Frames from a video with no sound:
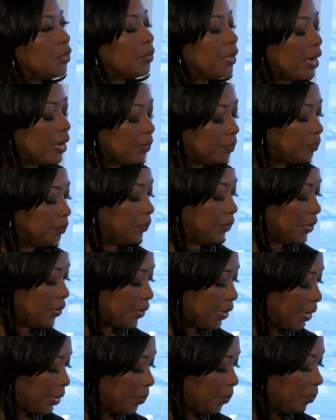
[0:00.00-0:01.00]
Okay, all
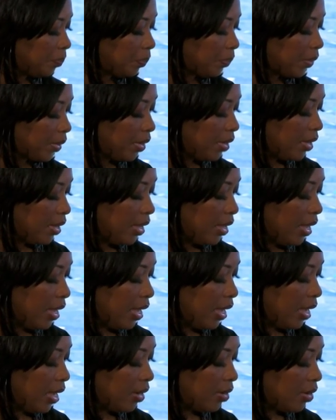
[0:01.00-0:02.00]
right.
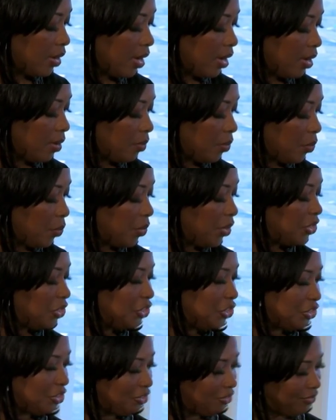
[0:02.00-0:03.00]
And what is
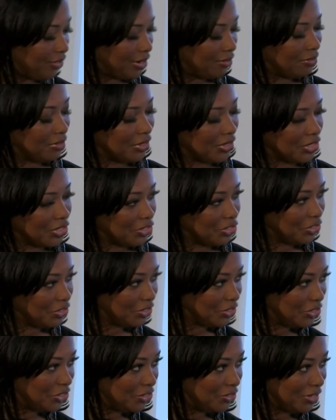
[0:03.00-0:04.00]
your favorite dish
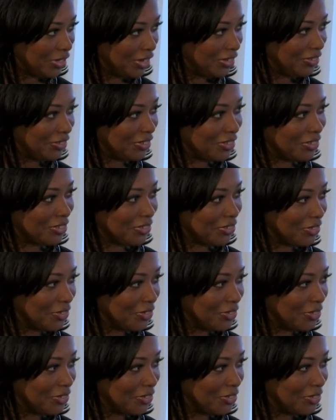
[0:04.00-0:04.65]
that you like to cook?